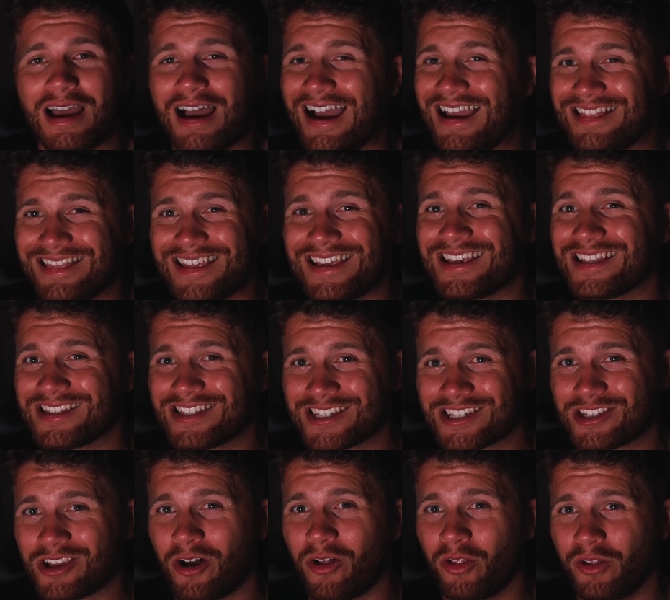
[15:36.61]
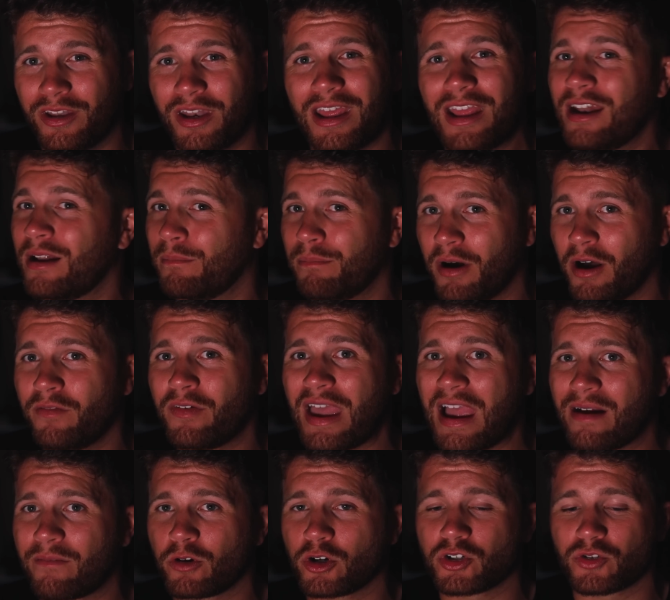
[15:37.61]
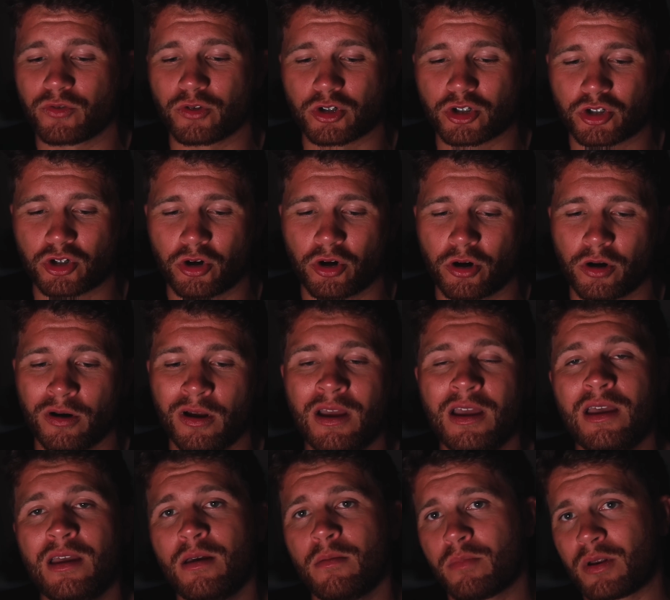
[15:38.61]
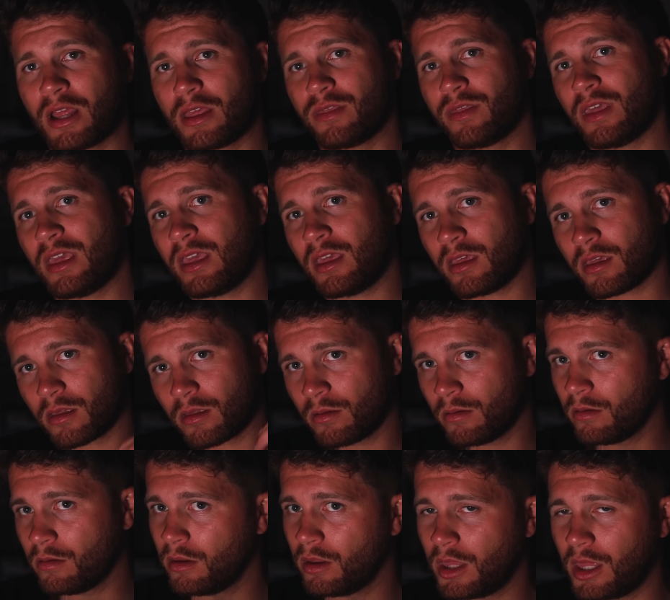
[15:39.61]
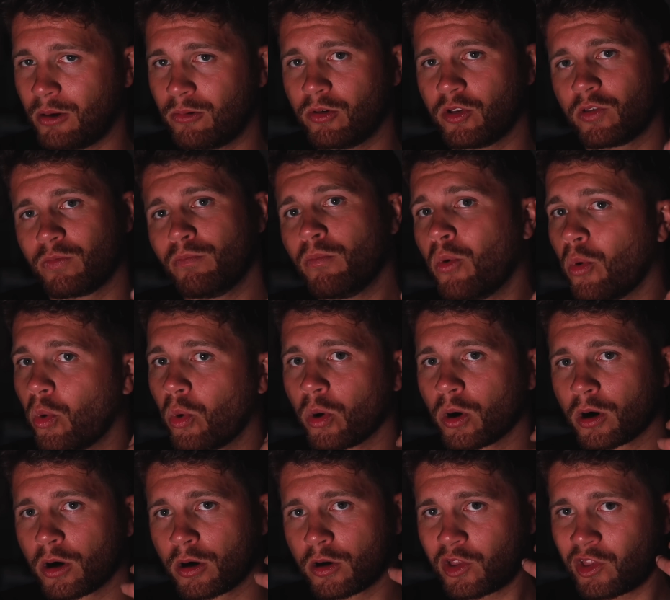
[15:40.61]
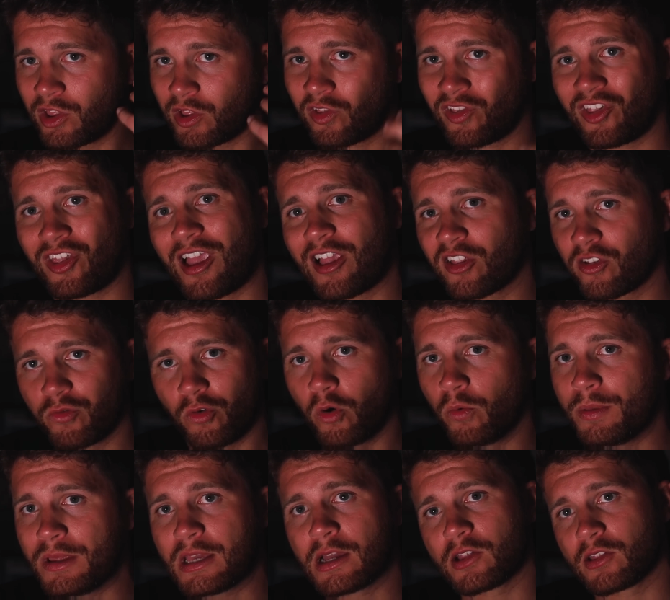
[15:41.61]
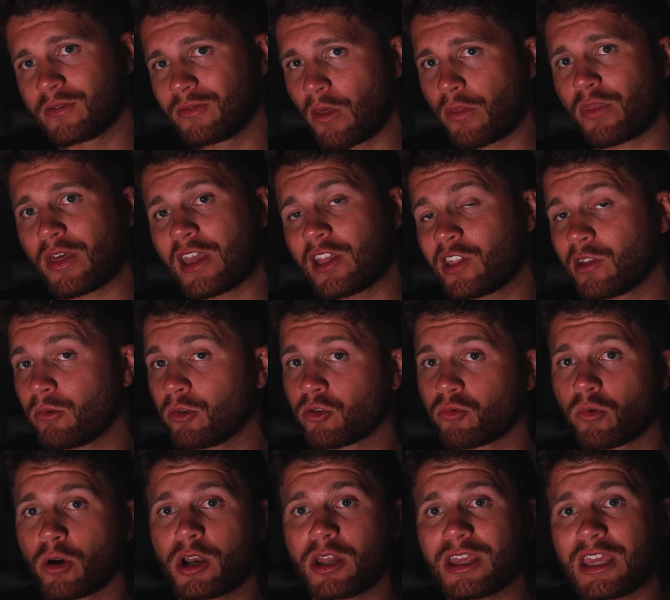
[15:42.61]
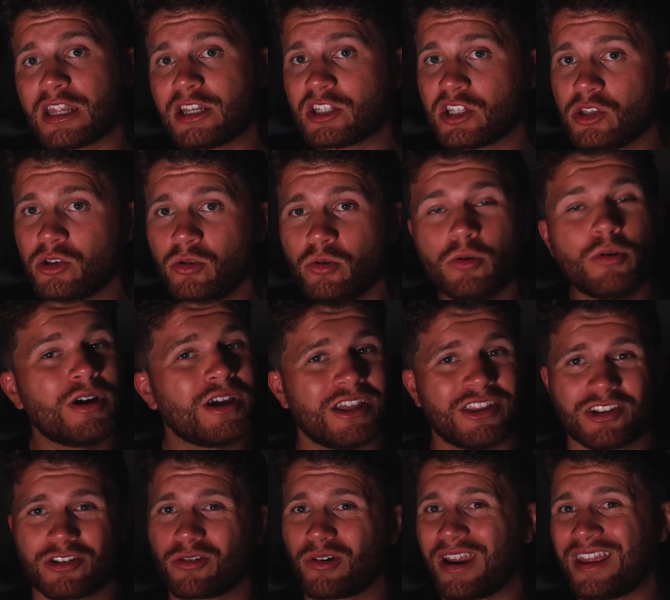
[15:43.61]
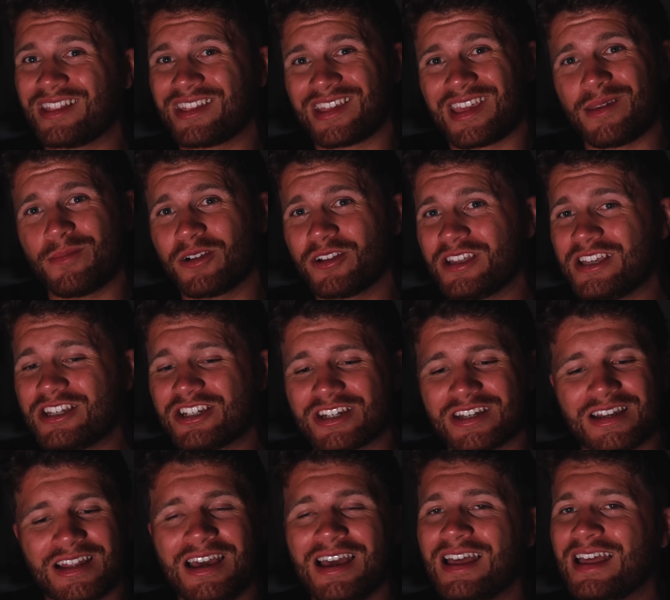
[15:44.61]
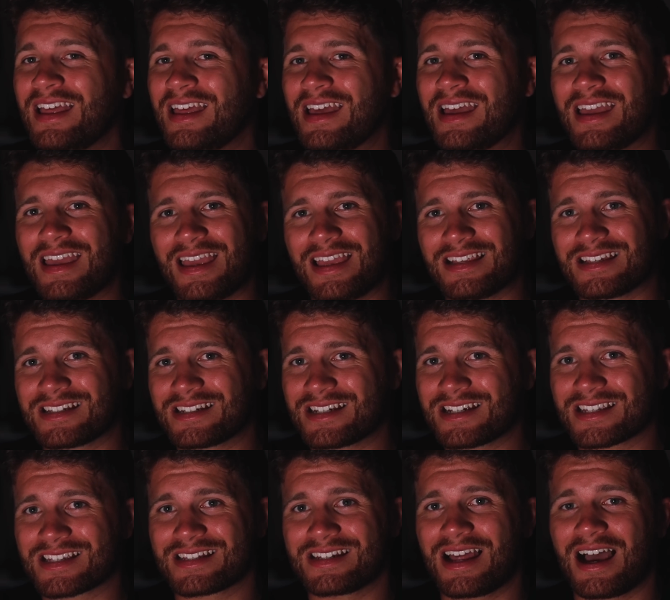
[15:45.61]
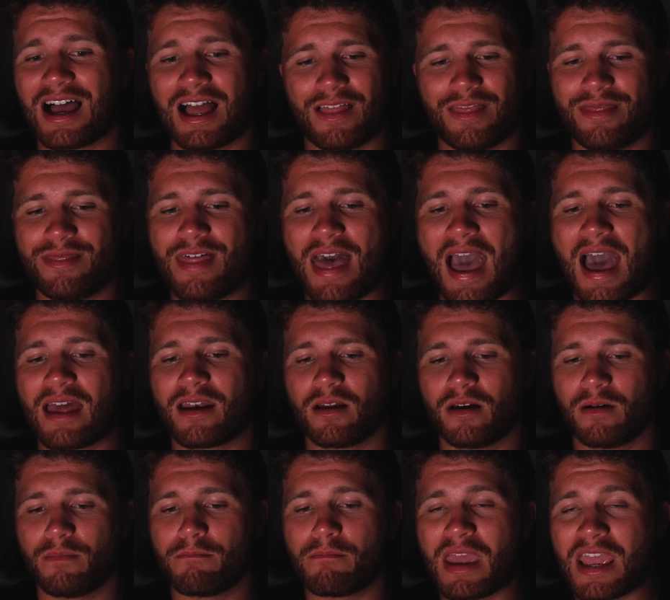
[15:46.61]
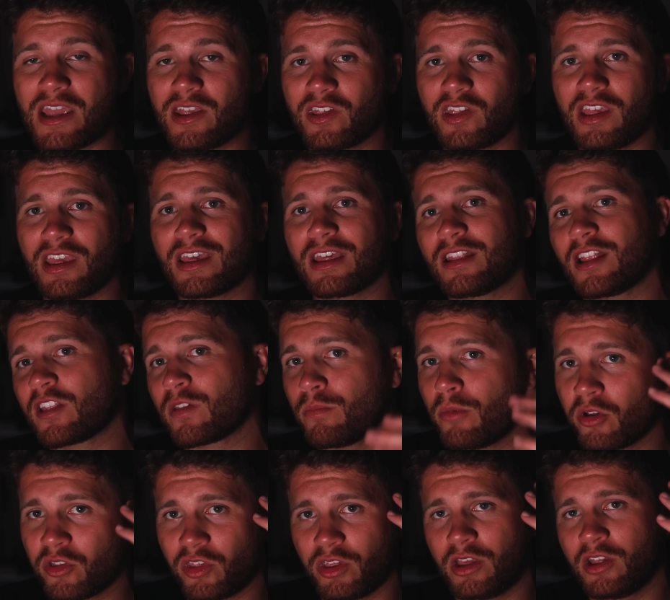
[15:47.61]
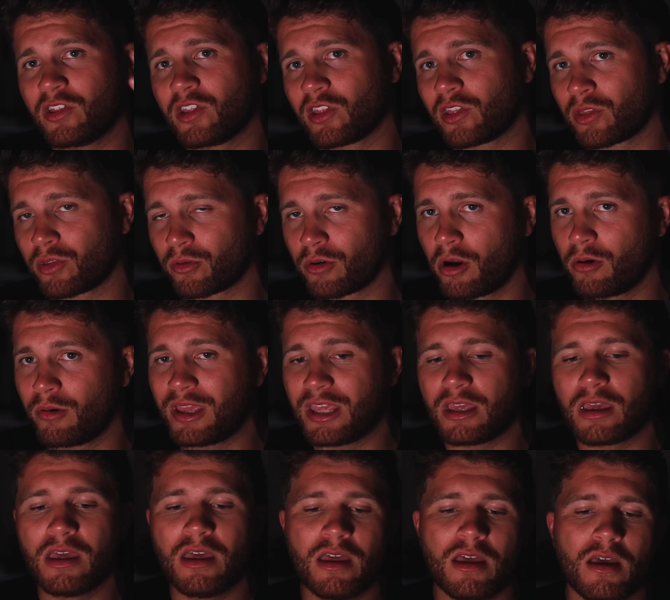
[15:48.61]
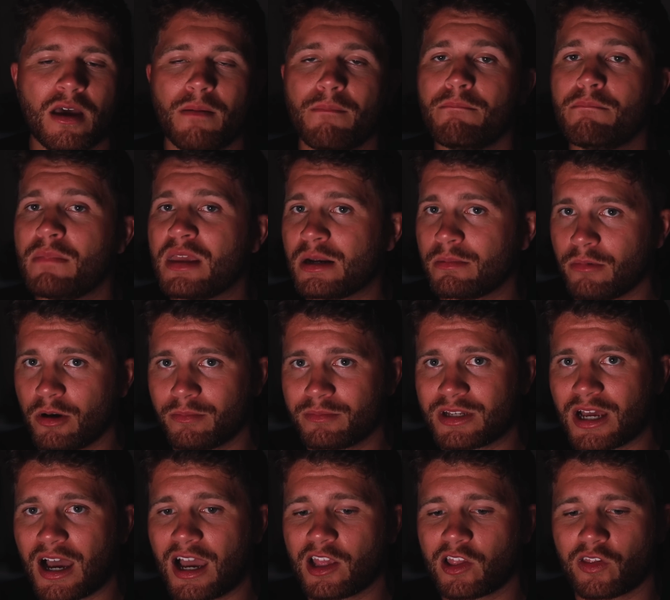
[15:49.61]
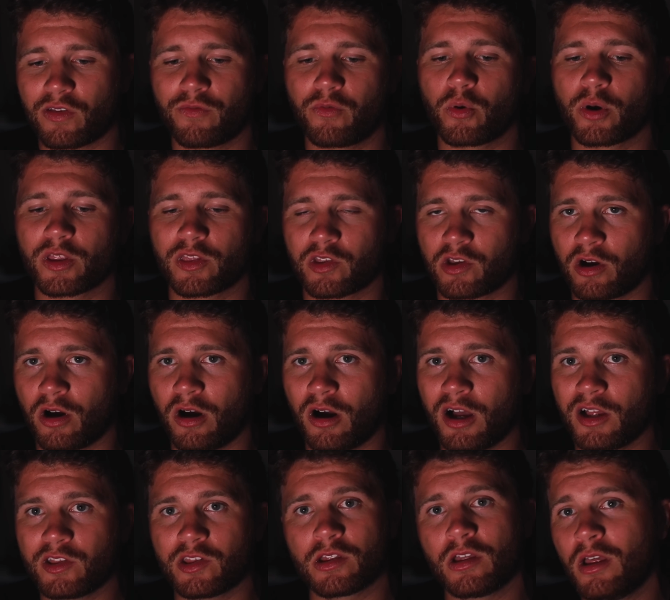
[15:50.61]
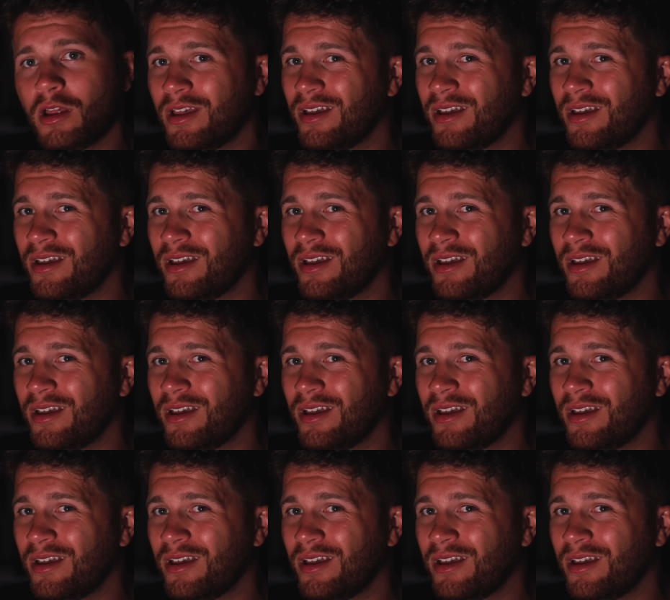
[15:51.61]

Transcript: I think it's solid and above average for sure. But I think it was more successful because of the things it was running into. In the grand scheme of Legion, it's just not that amazing. And that's mostly because it's throwing minimum dice for its cost.